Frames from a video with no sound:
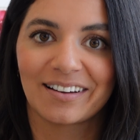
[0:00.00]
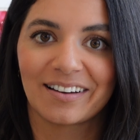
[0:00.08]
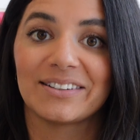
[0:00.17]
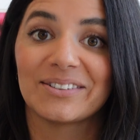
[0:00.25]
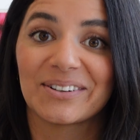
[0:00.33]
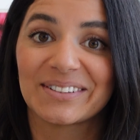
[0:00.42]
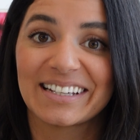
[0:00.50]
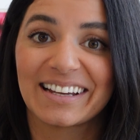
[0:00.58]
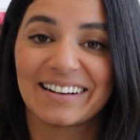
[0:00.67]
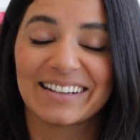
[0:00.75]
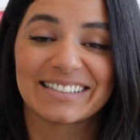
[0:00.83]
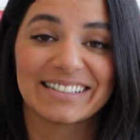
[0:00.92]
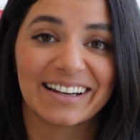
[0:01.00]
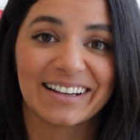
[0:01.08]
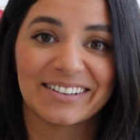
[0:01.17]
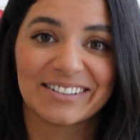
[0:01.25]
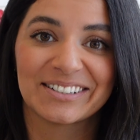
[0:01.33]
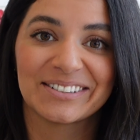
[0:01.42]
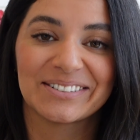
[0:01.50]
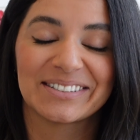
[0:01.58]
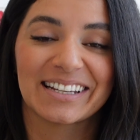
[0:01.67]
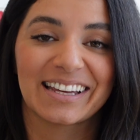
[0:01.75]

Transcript: You only get a second or two to